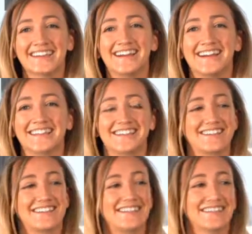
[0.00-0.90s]
Chai
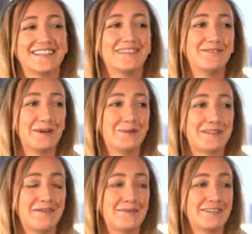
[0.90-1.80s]
looks a little bit
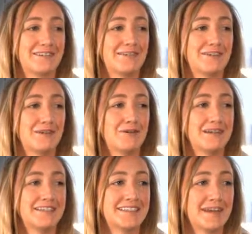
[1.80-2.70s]
upset because I know that you
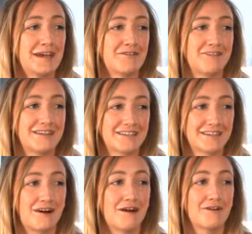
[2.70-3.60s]
had rented a
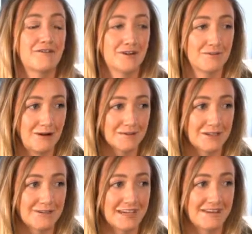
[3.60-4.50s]
car for your mom to
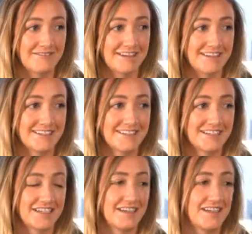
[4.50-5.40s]
go down, right? Because
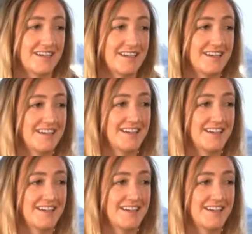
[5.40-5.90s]
she had a...